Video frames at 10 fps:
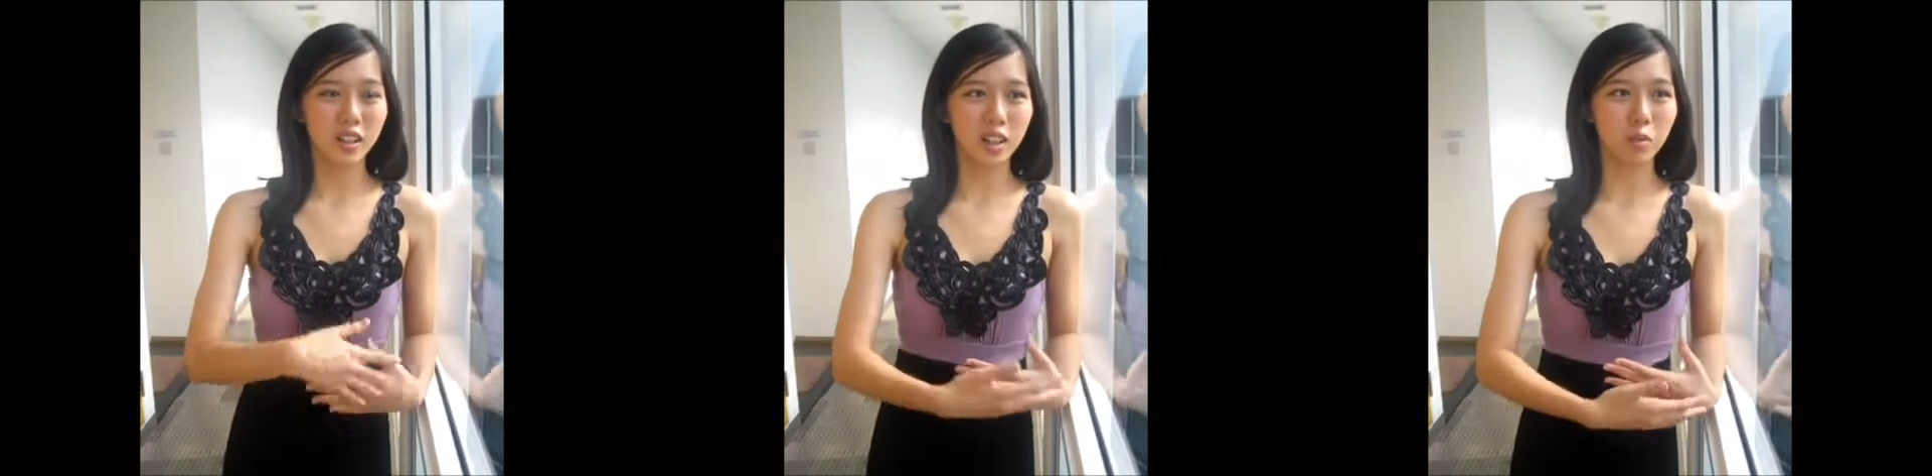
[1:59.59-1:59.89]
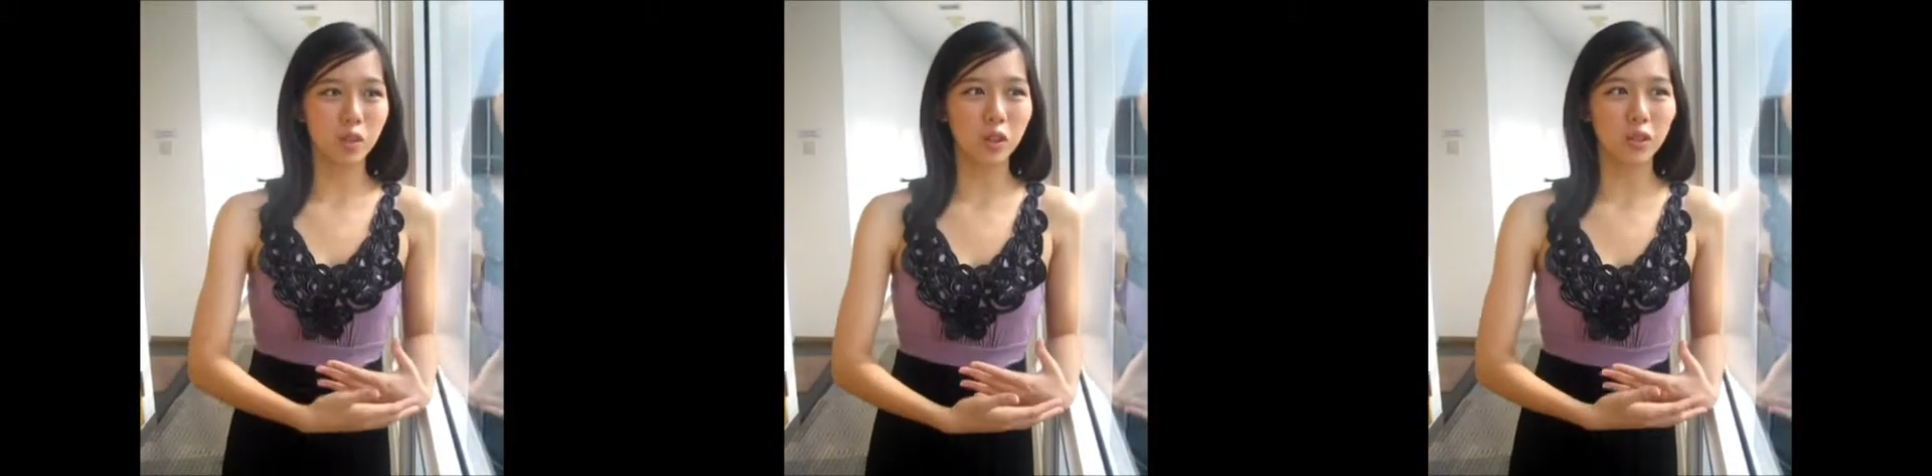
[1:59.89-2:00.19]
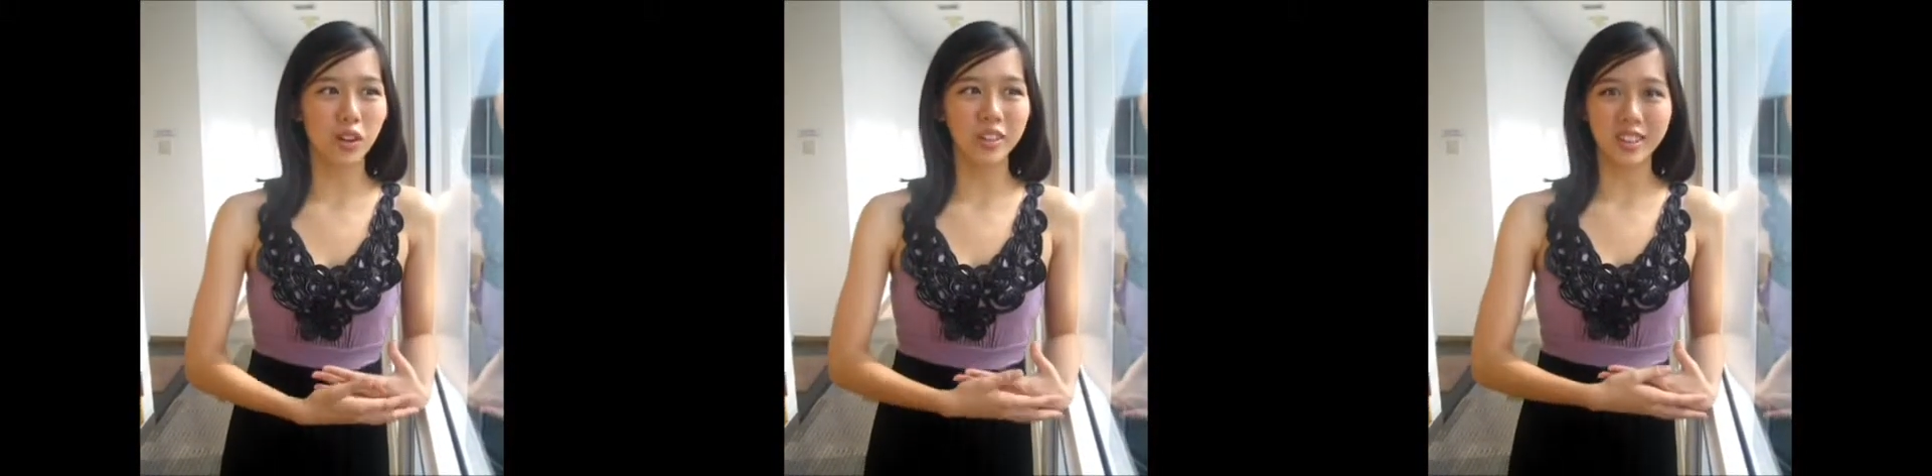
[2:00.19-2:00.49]
um, go
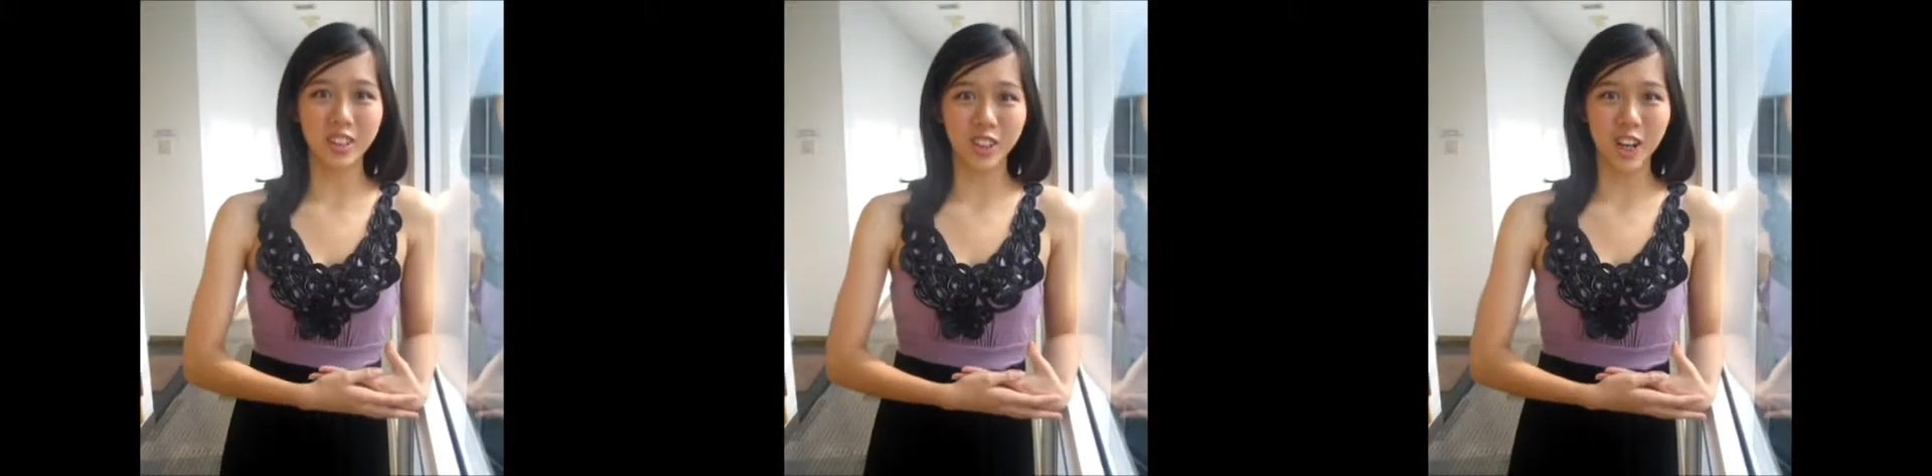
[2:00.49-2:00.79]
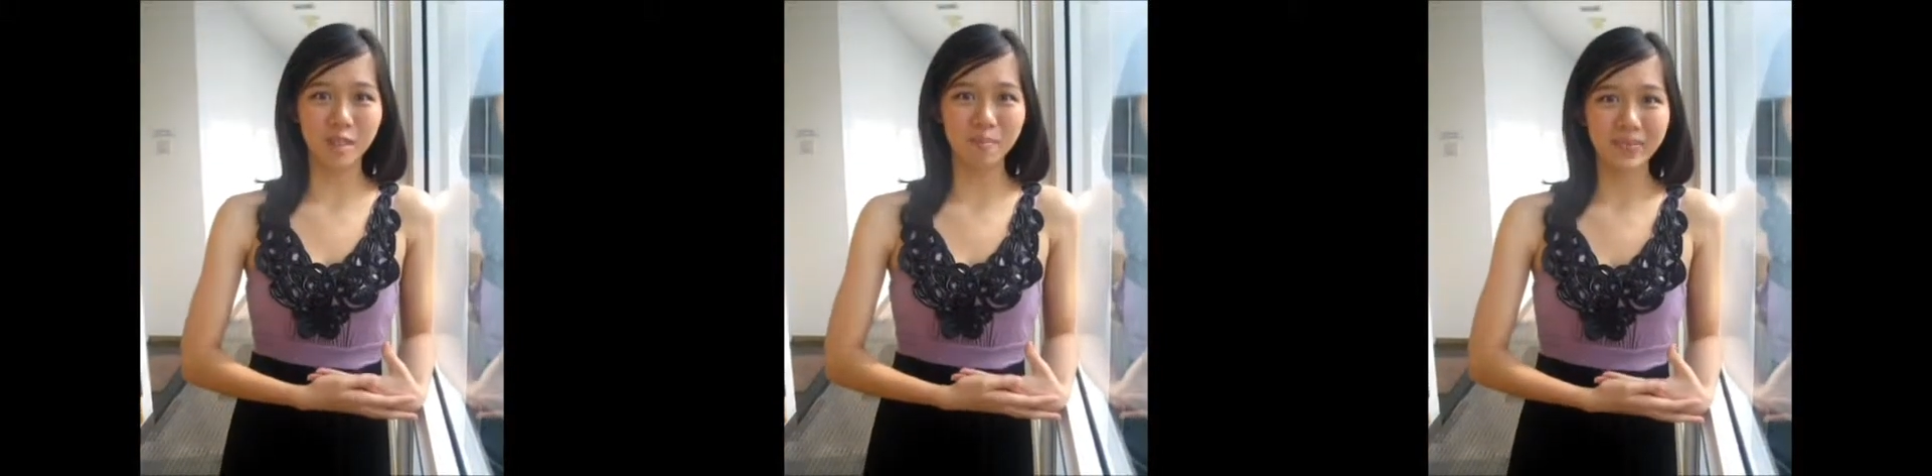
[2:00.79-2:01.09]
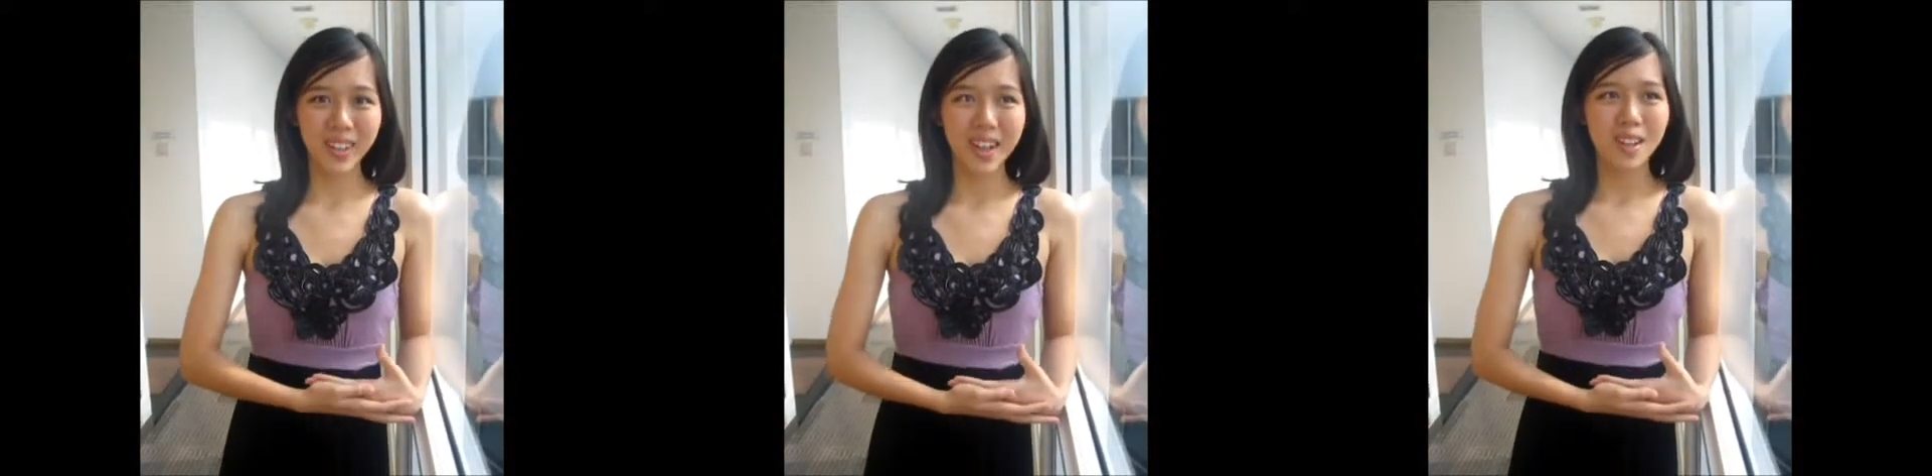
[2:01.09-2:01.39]
for this job.
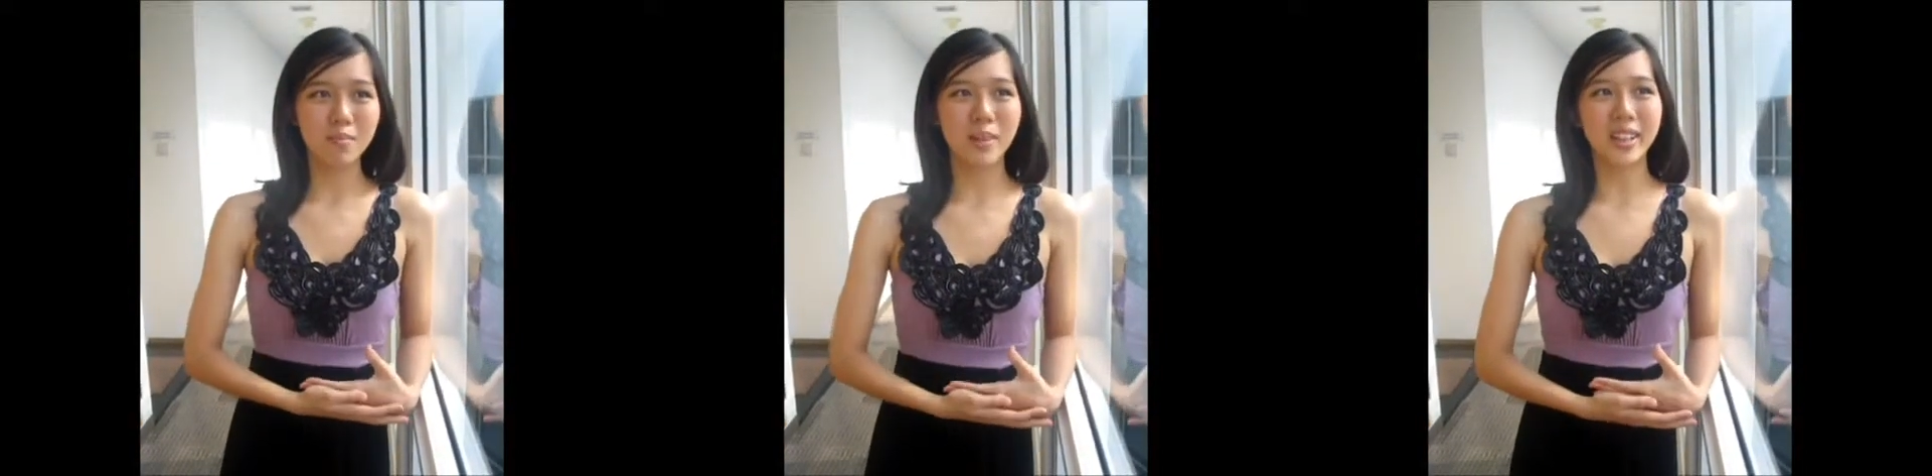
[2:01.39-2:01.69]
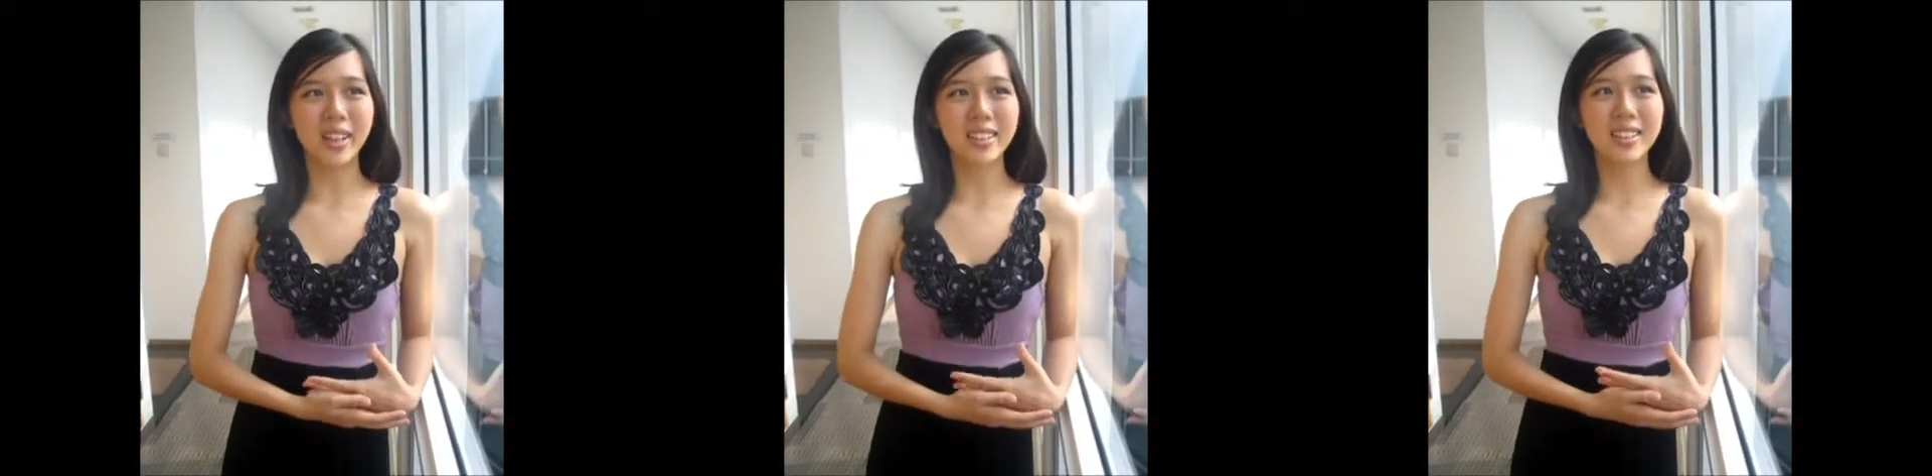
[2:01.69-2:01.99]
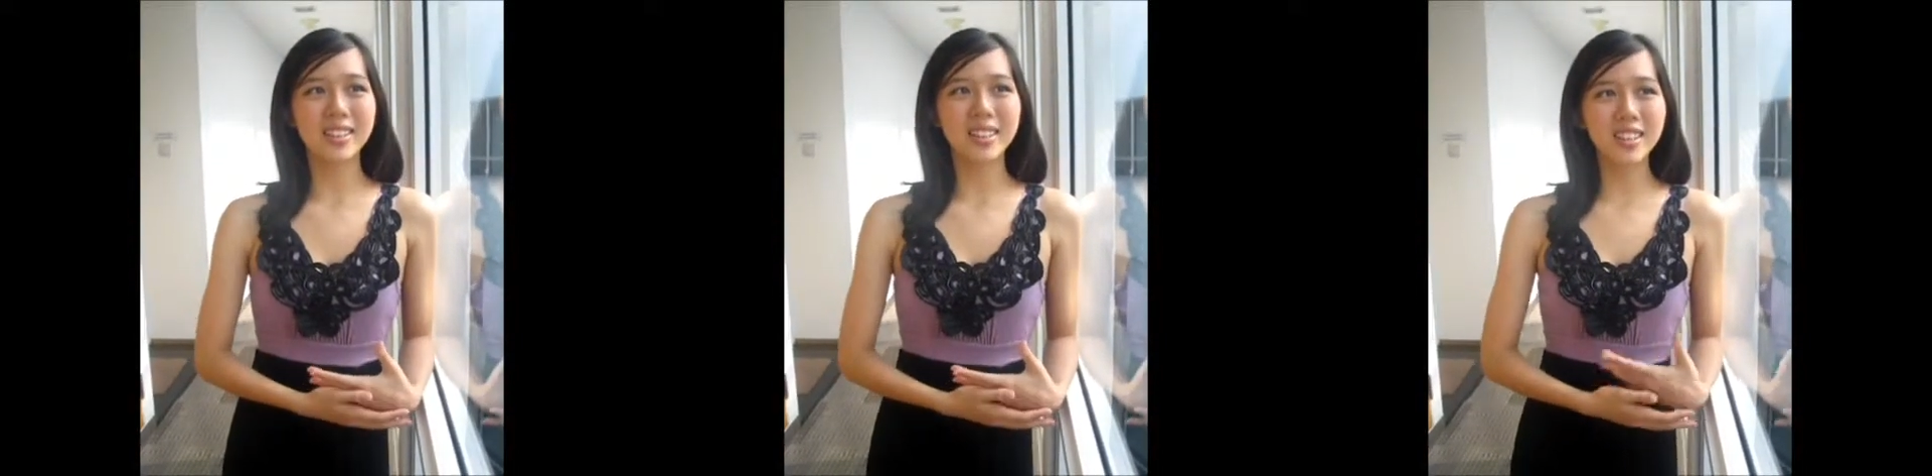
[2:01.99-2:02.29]
But
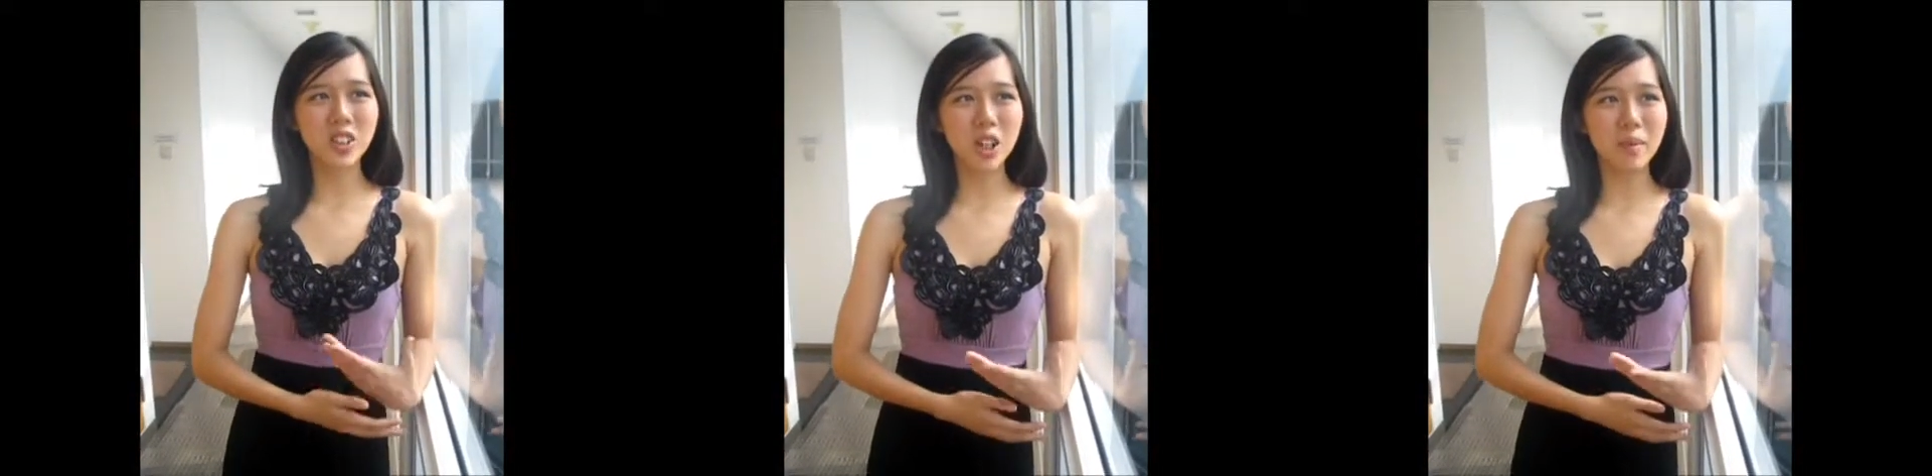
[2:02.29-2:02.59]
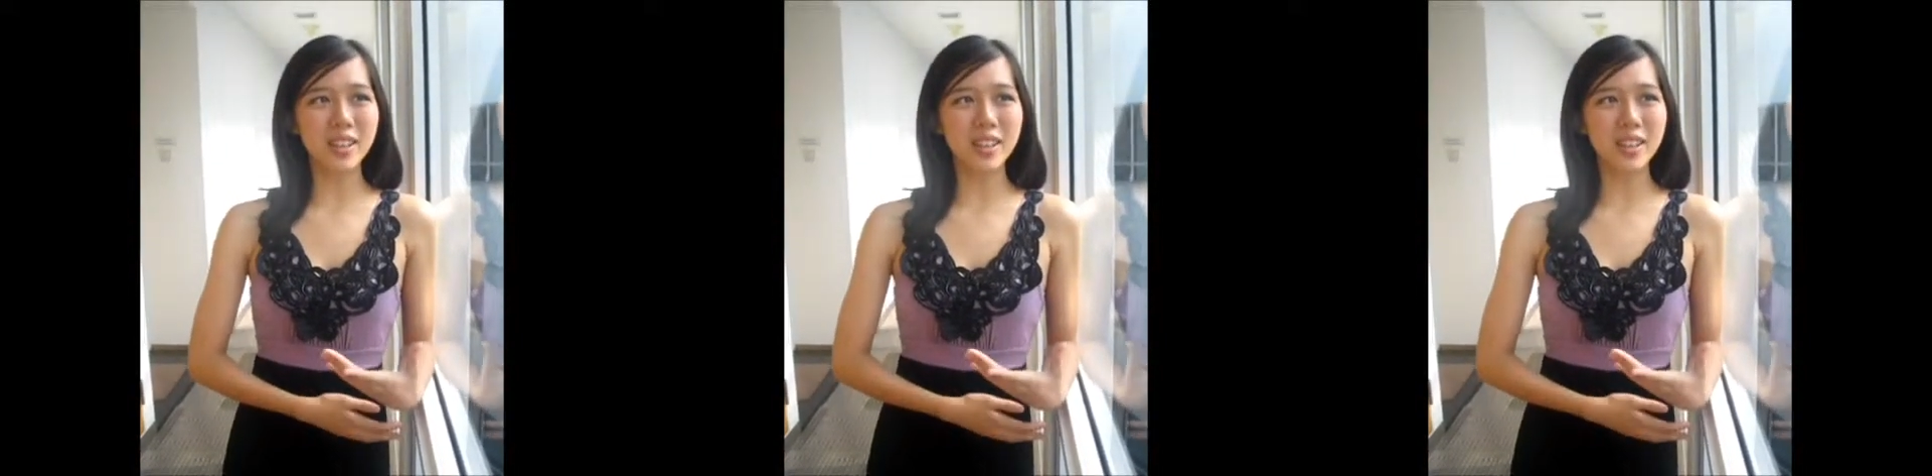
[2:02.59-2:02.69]
then this job